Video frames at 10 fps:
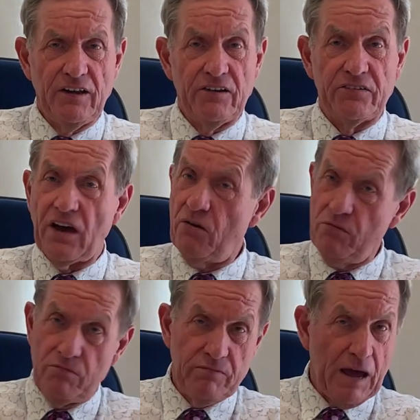
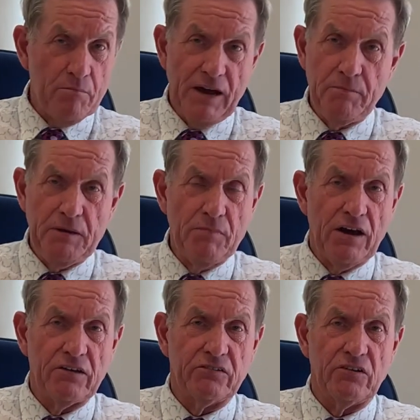So that may be
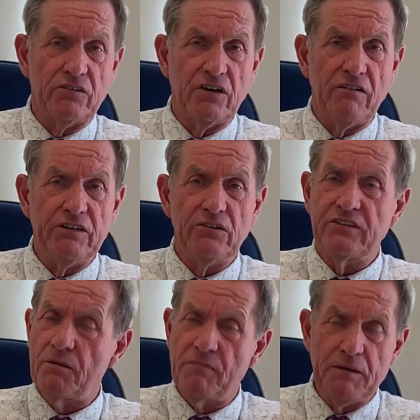masks on corridors,
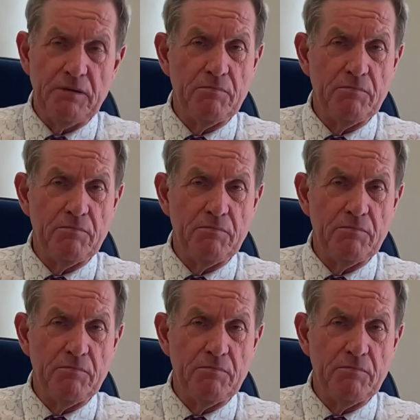that may be